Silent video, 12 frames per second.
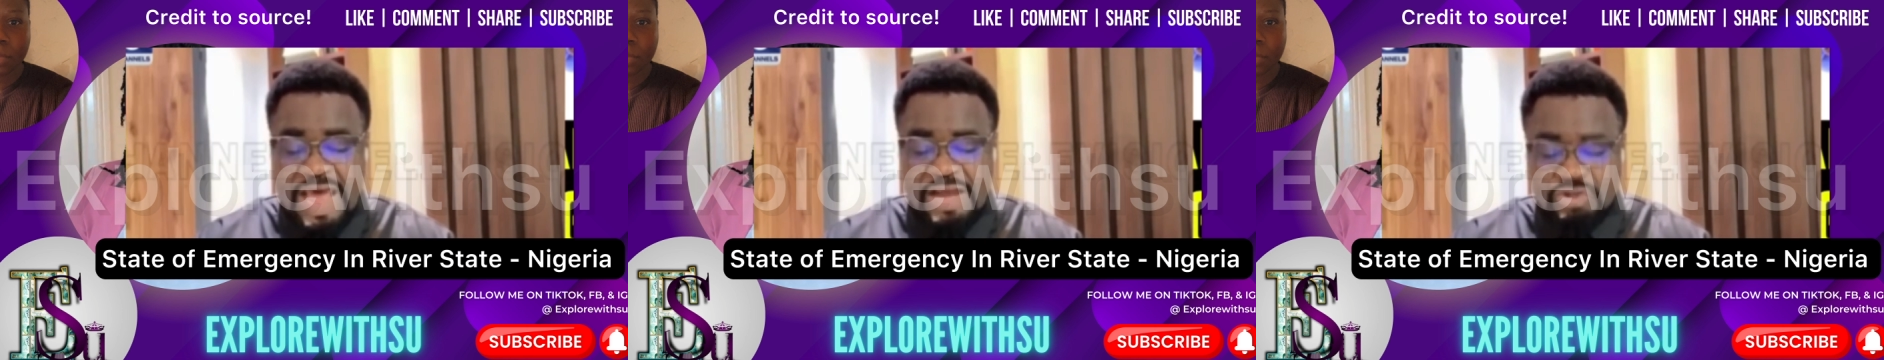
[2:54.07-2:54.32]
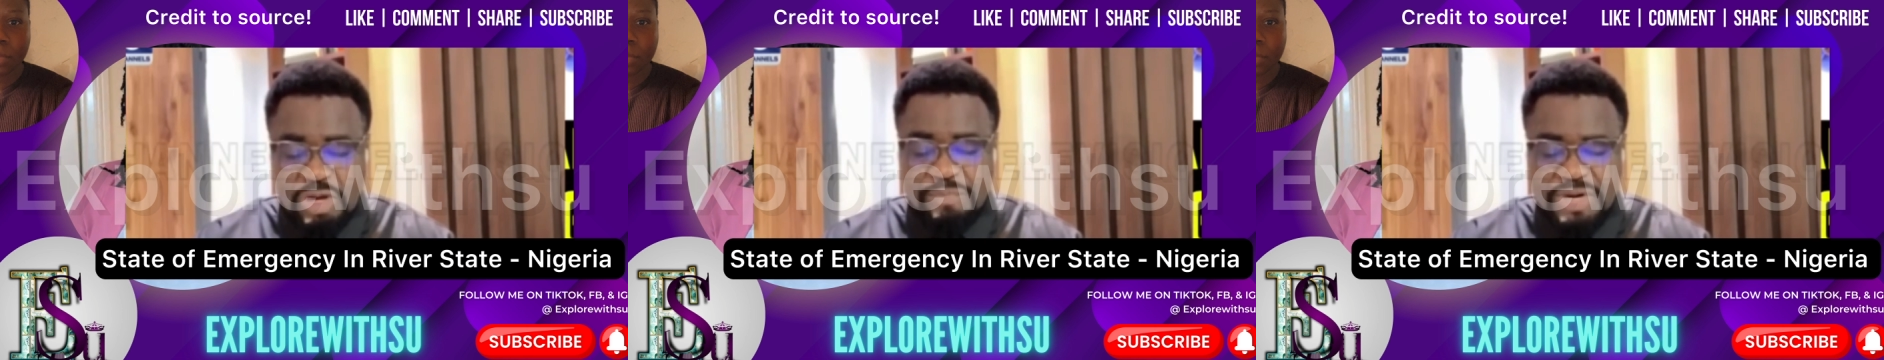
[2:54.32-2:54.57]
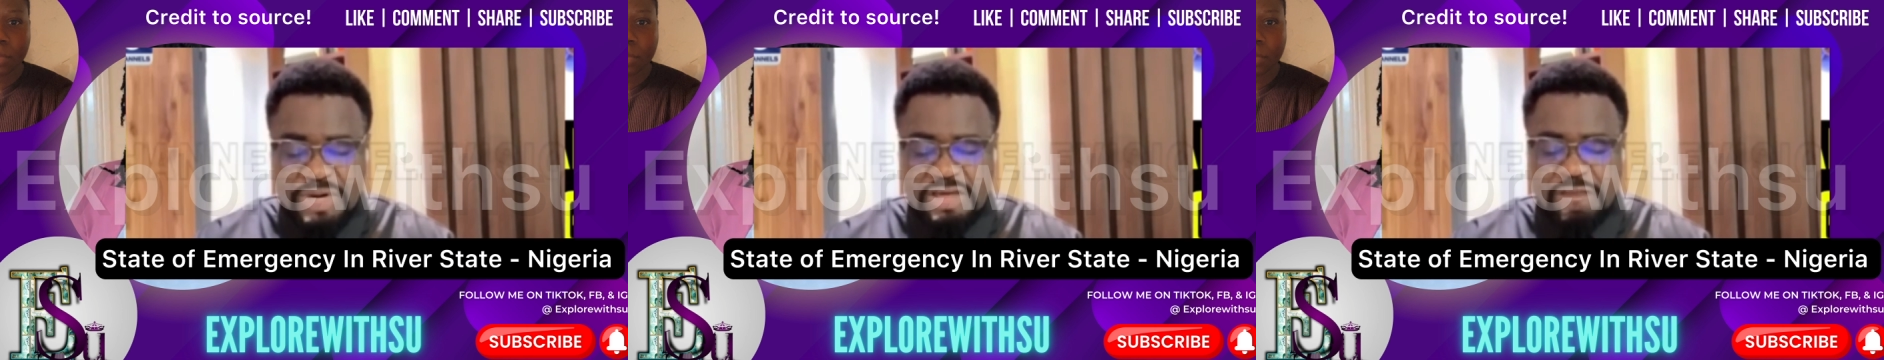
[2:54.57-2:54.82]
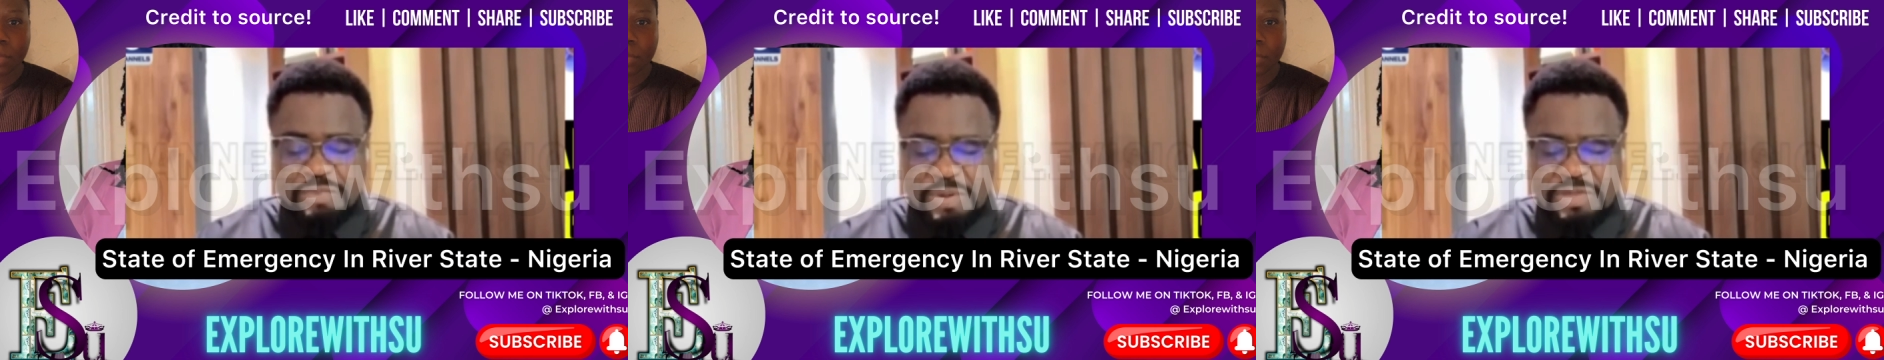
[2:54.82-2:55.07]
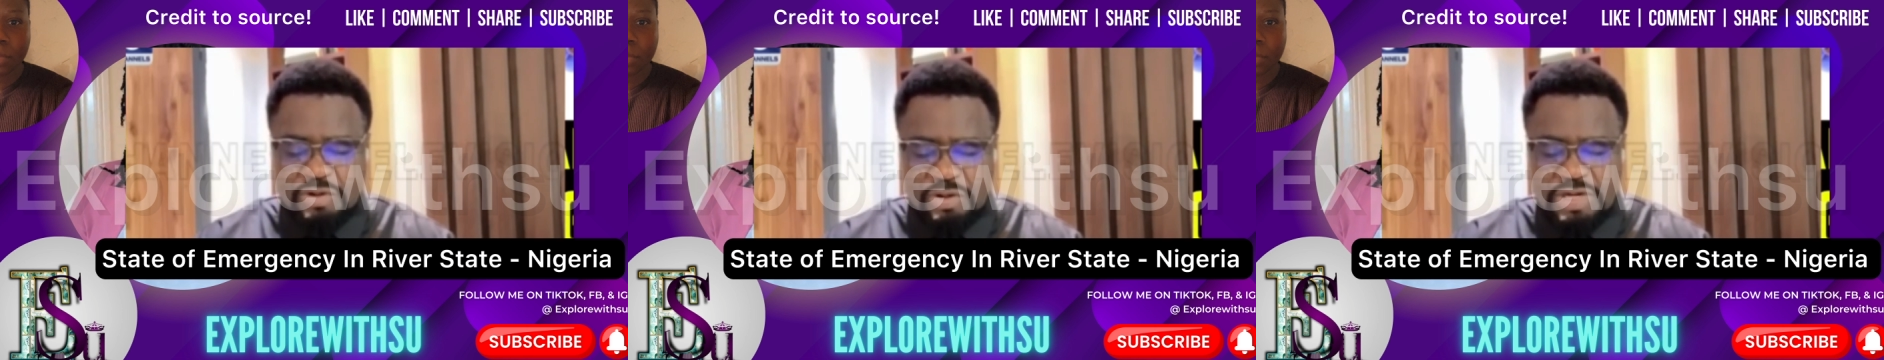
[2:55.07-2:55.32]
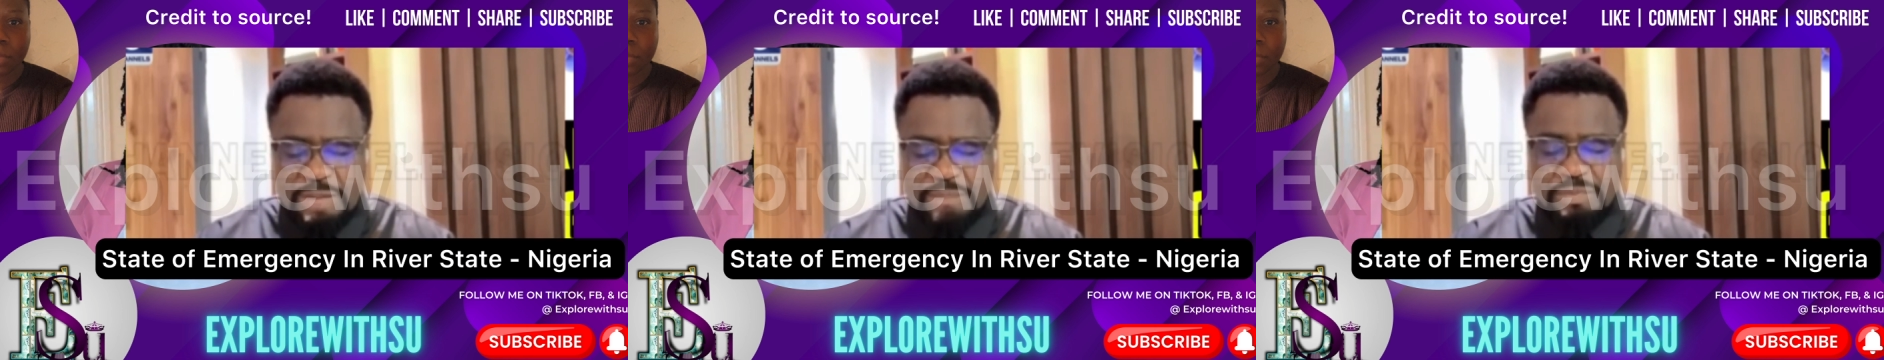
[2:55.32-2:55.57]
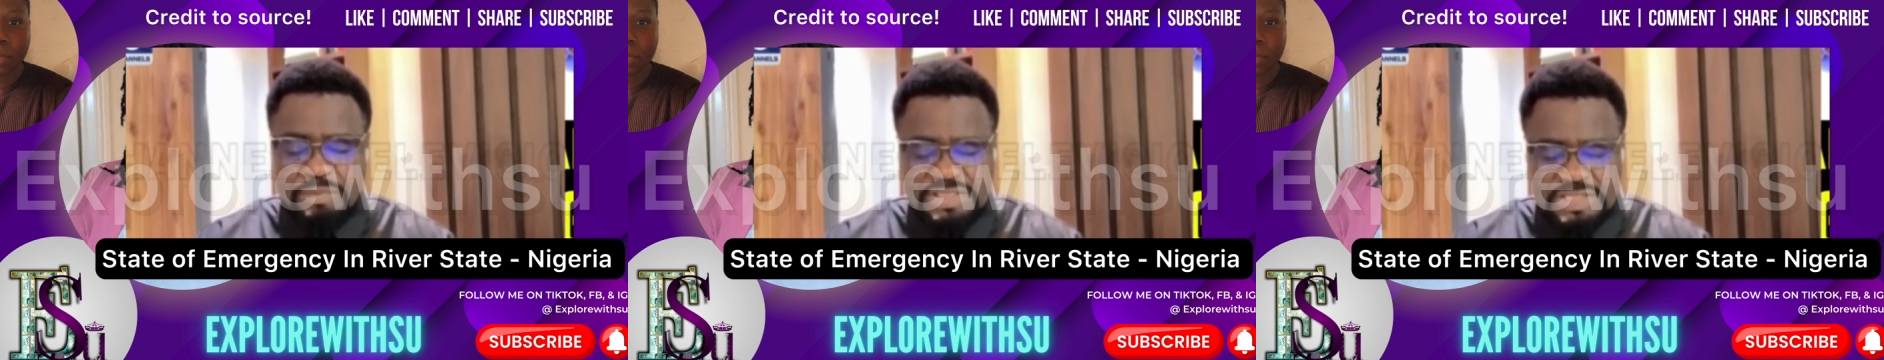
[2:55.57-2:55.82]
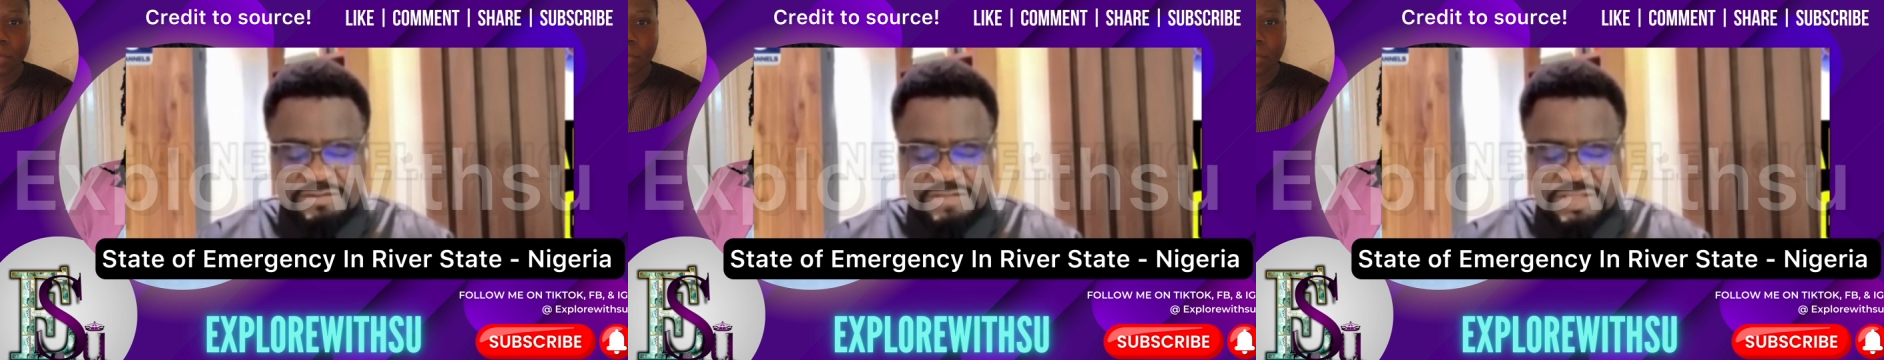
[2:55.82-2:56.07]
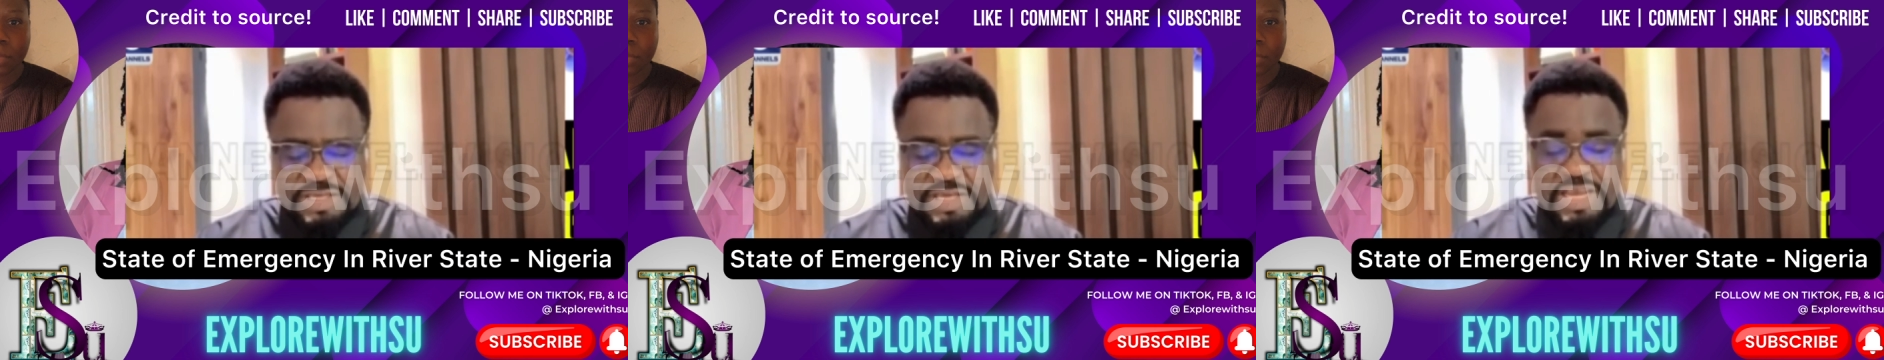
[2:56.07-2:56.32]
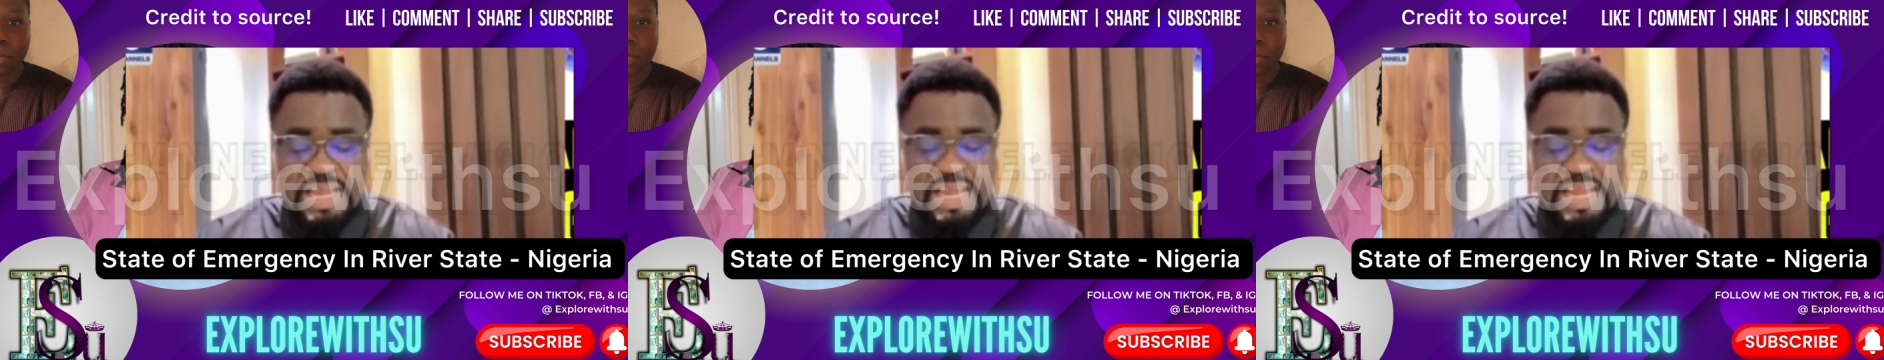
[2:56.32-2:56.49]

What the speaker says: actual breakdown of public order and public safety